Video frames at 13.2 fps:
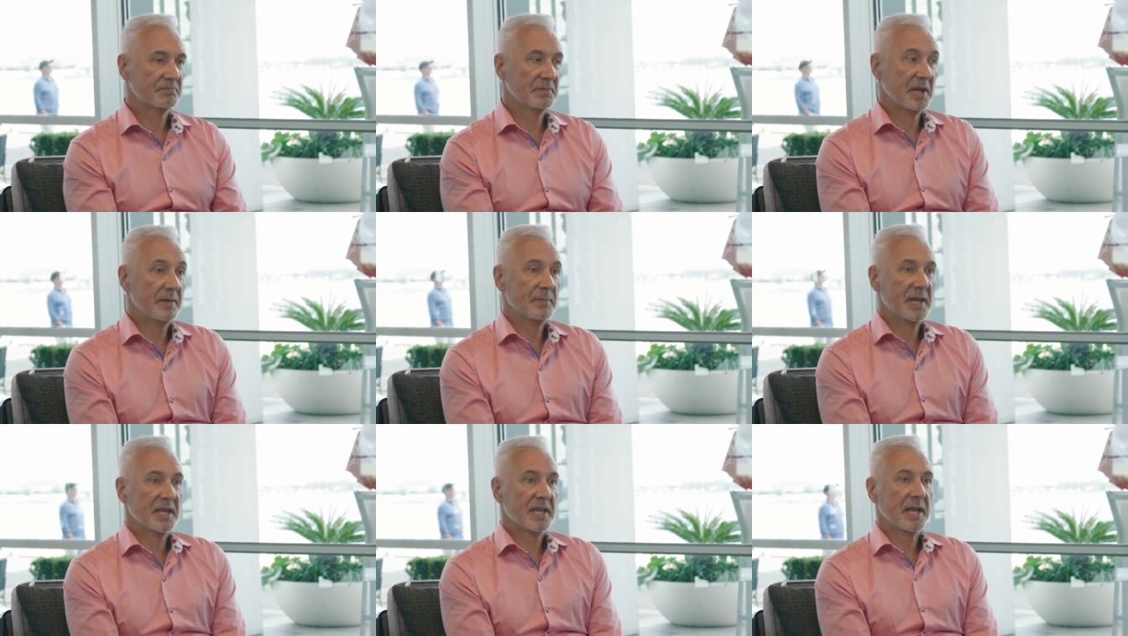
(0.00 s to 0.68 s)
like
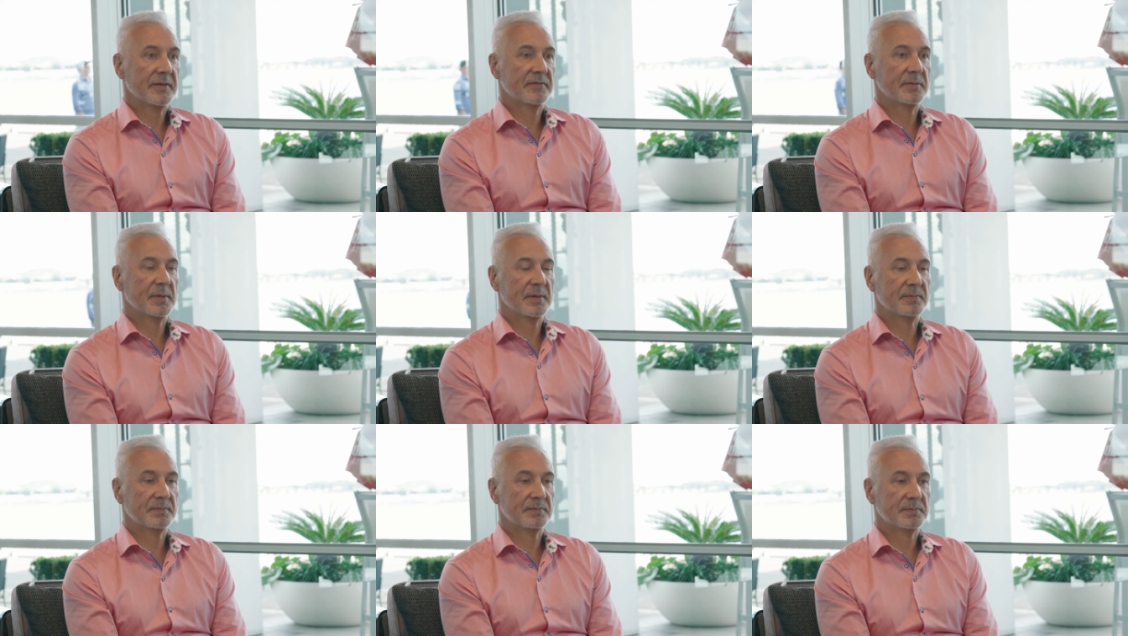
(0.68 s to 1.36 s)
me, came from a
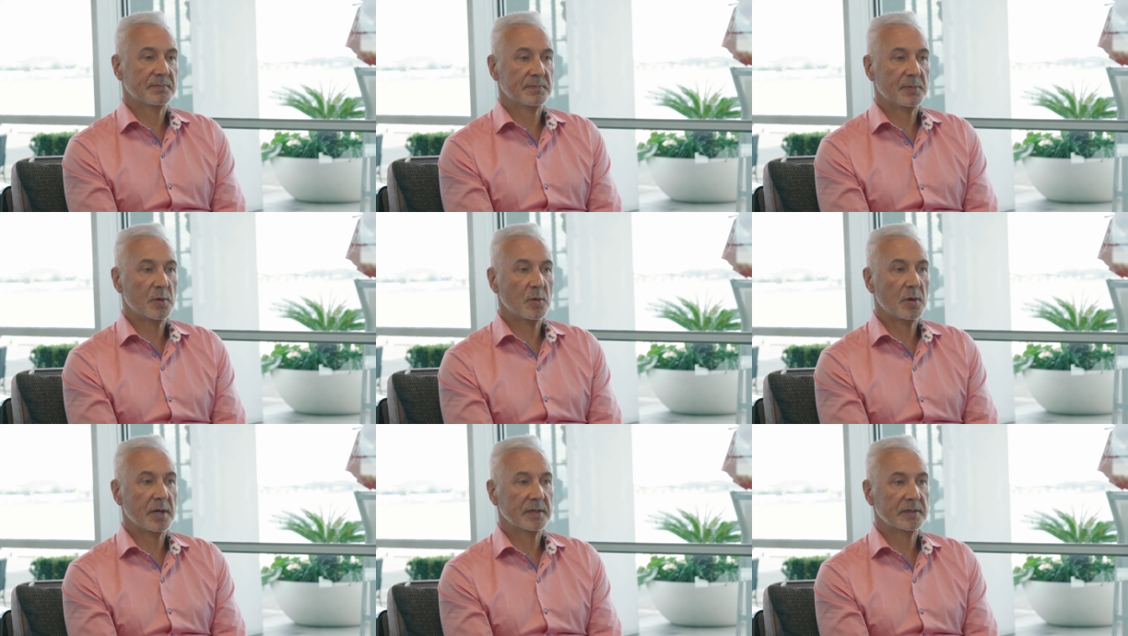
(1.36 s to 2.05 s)

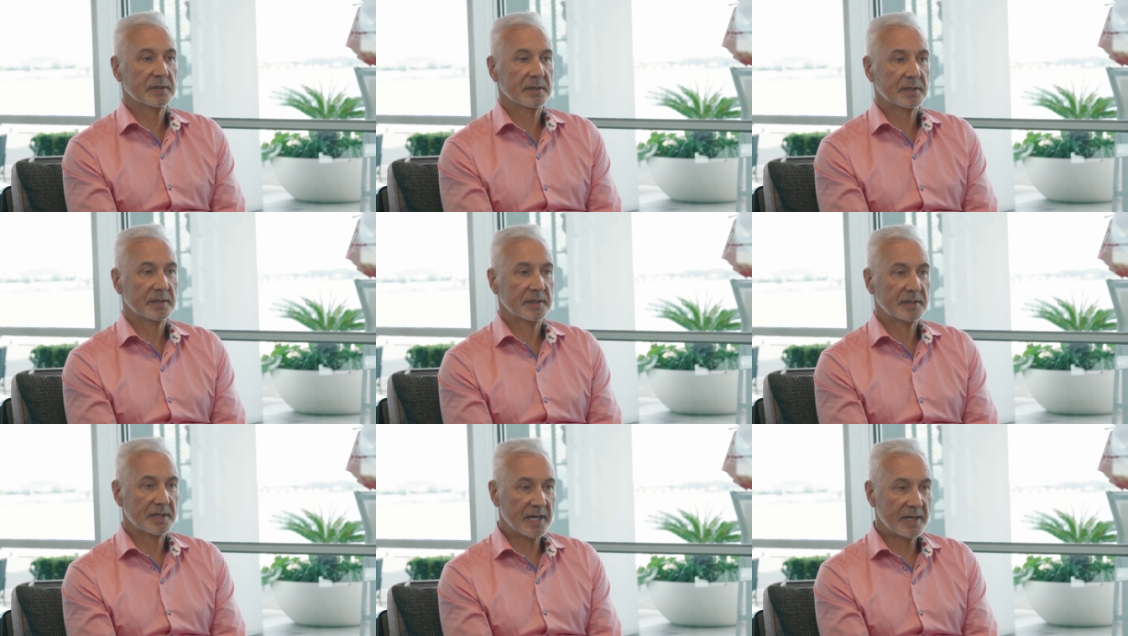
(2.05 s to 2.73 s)
poor
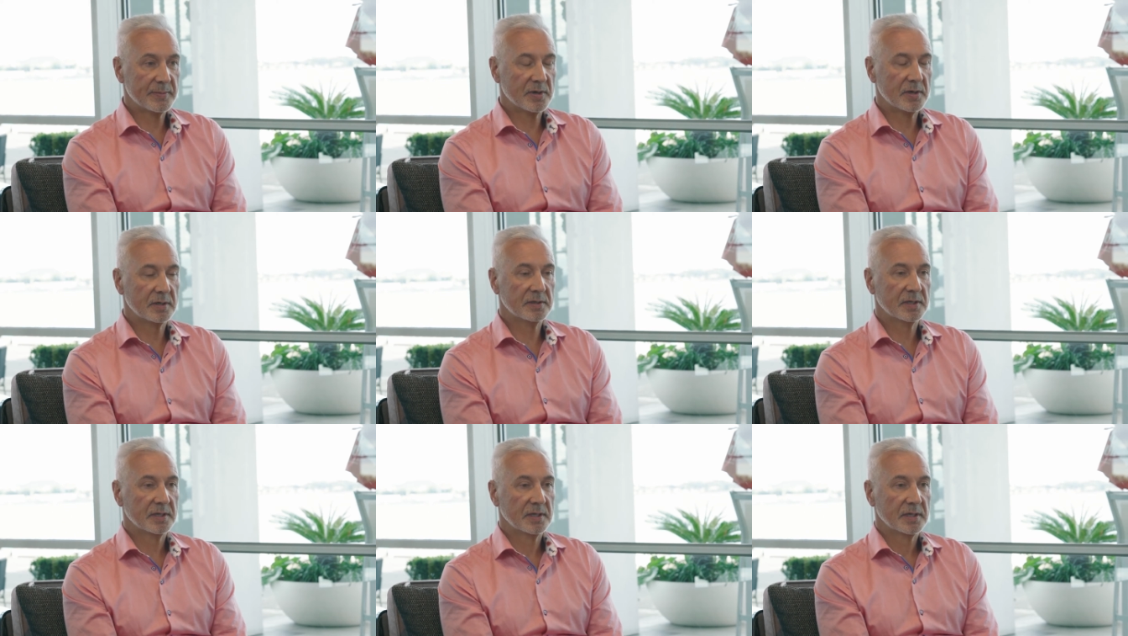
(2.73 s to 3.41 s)

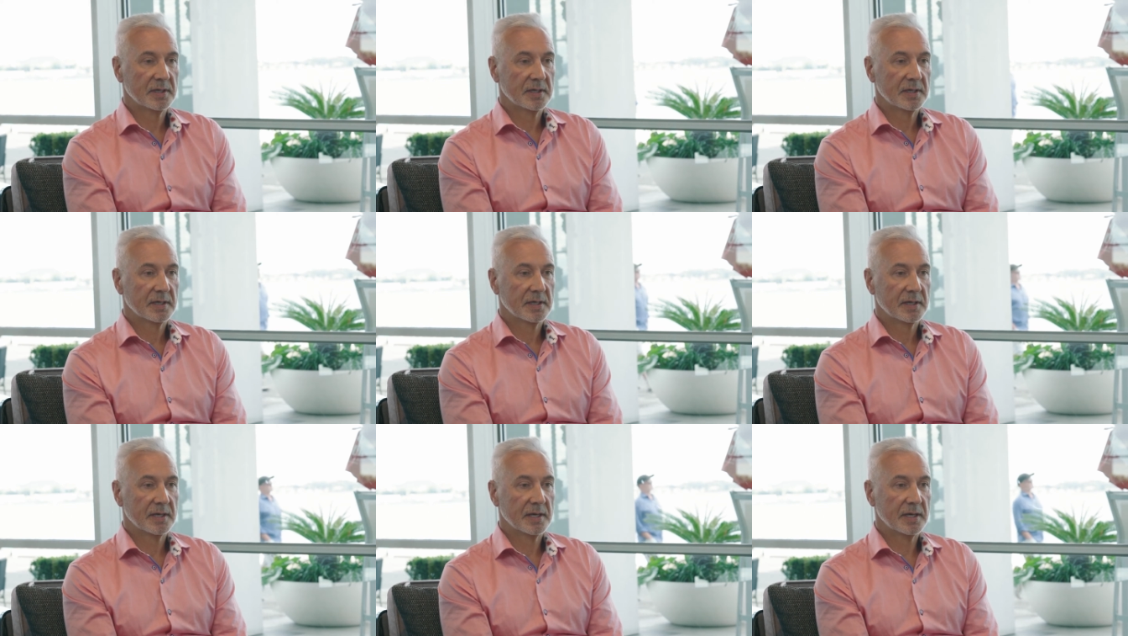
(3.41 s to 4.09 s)
neighbourhood.
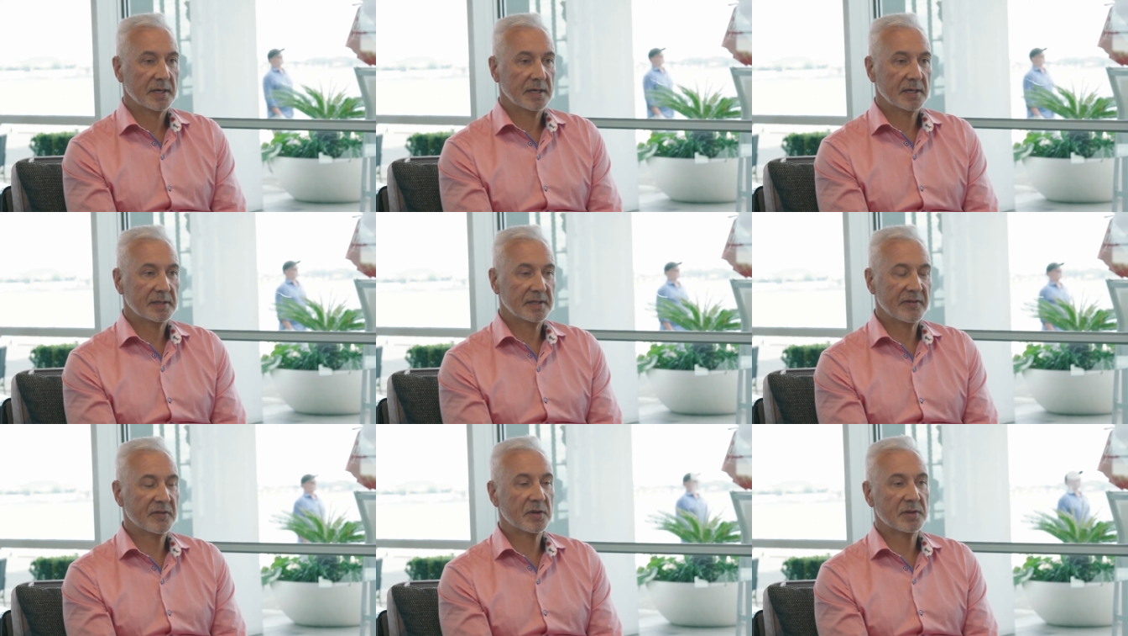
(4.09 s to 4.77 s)

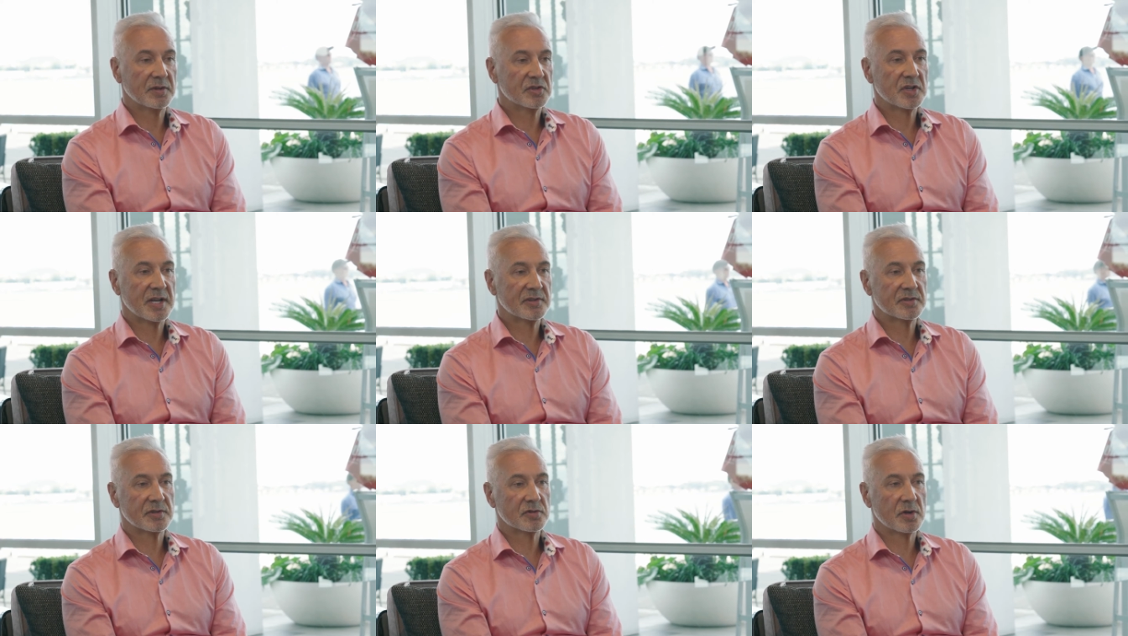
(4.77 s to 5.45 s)
Never got the
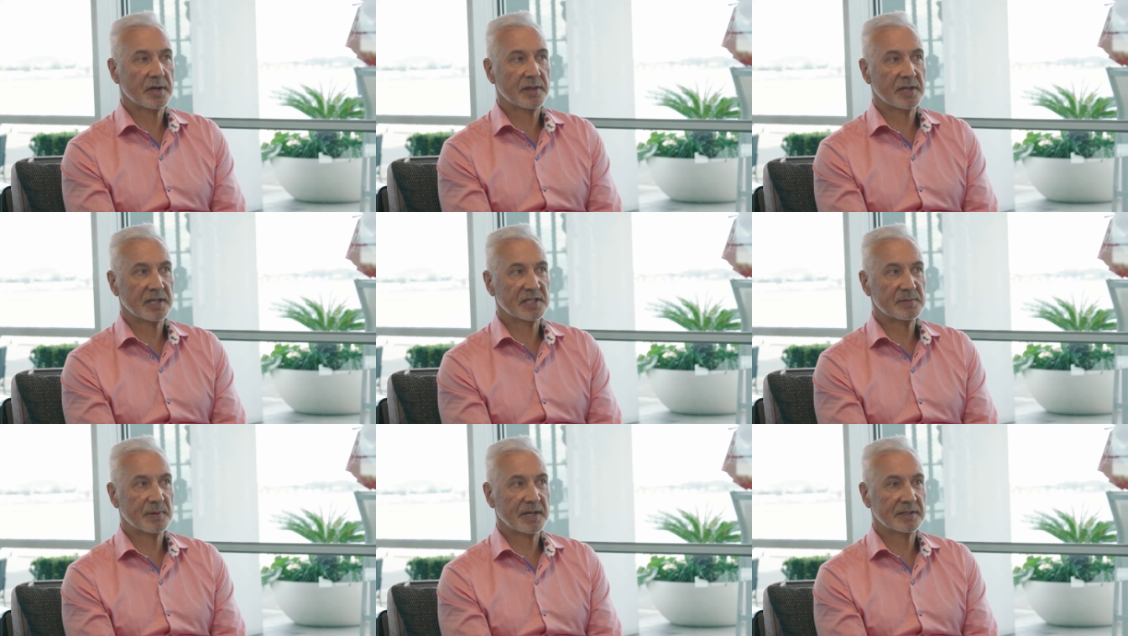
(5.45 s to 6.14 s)
chance to try
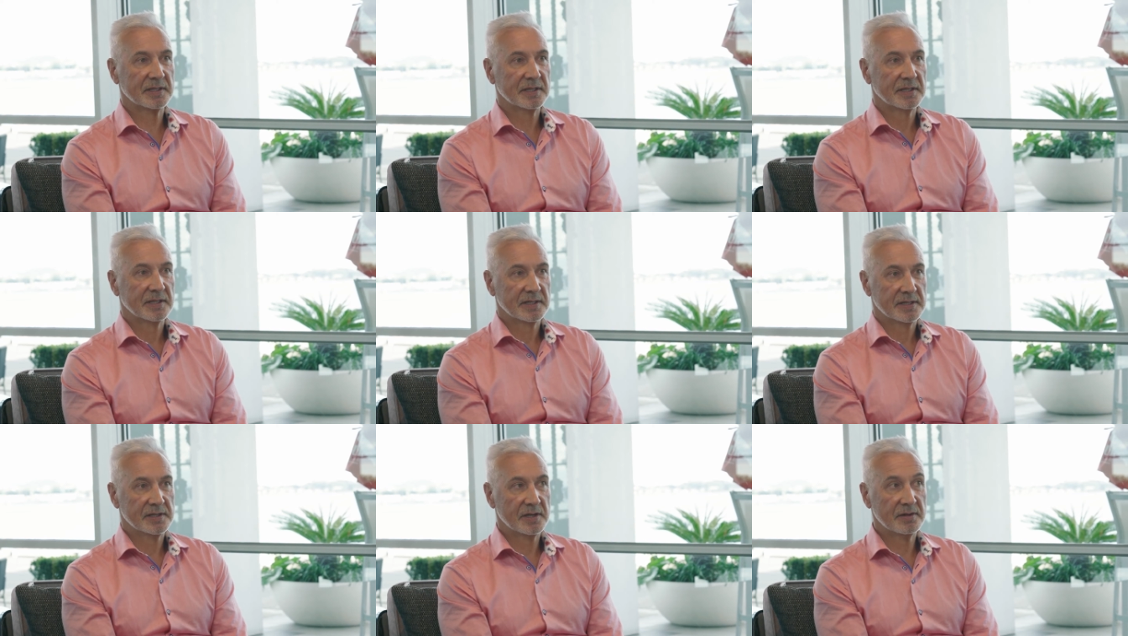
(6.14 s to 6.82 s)
things, but
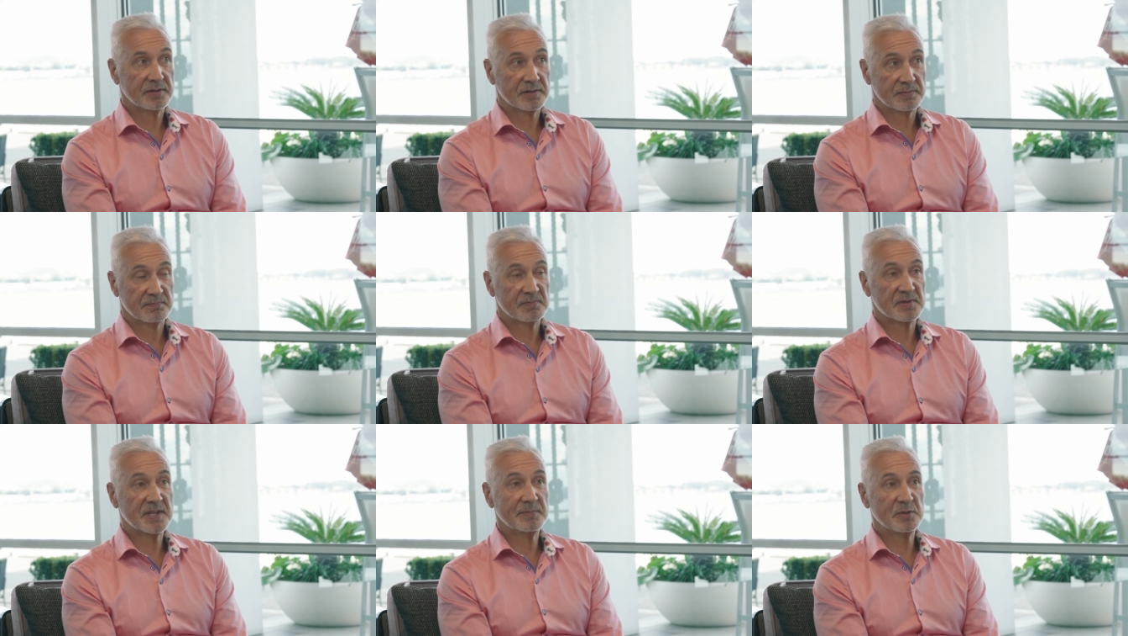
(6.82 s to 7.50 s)
you know,
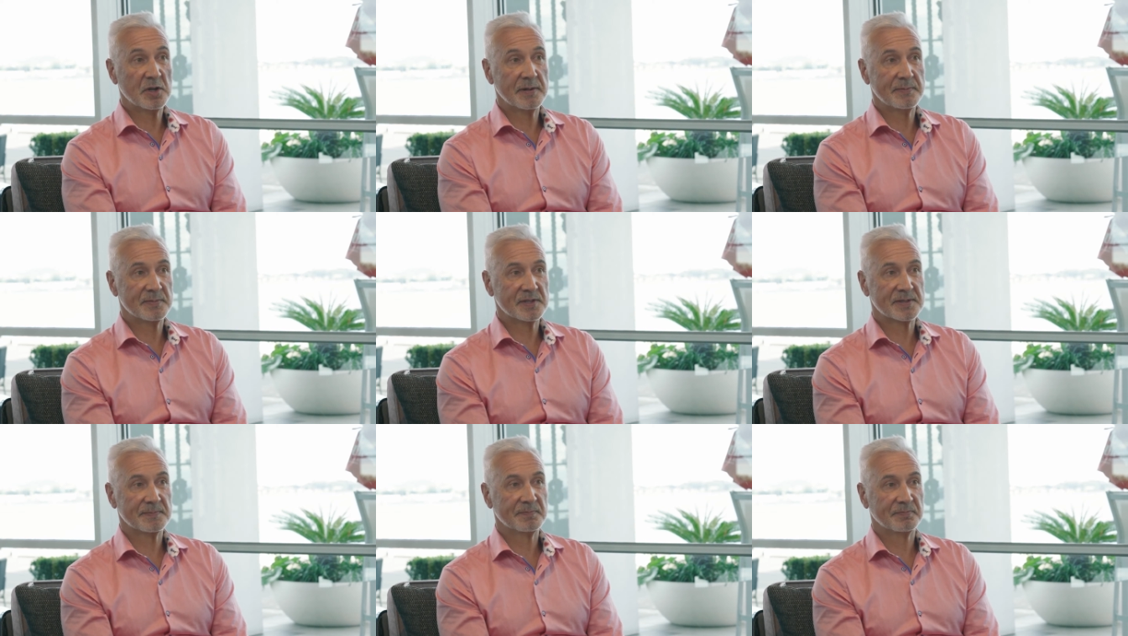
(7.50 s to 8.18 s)

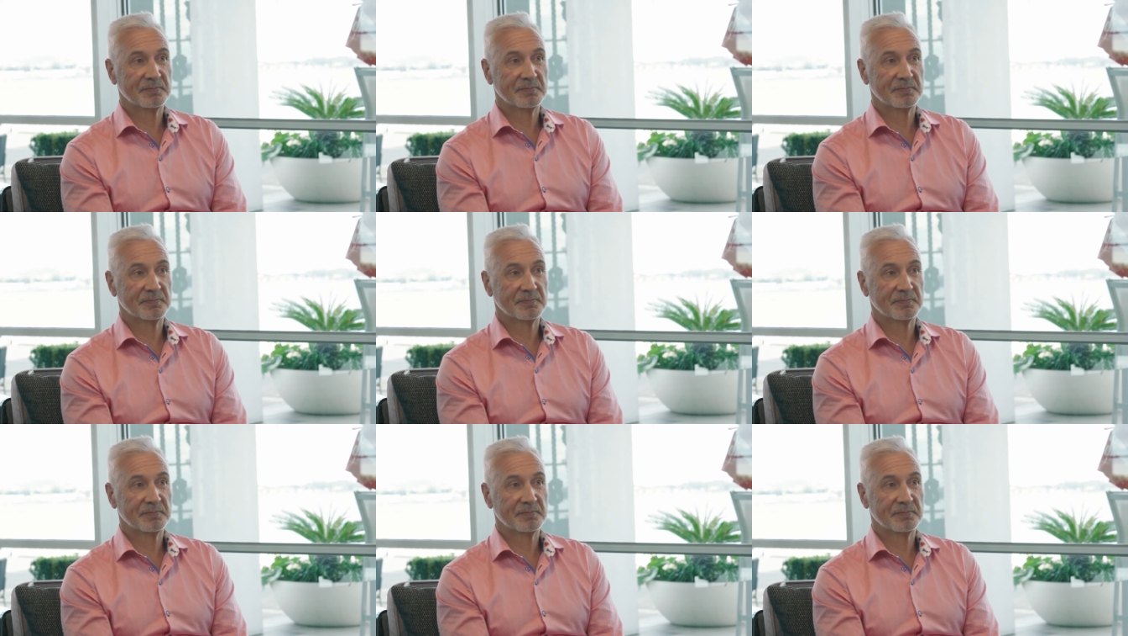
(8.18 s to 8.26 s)
sometimes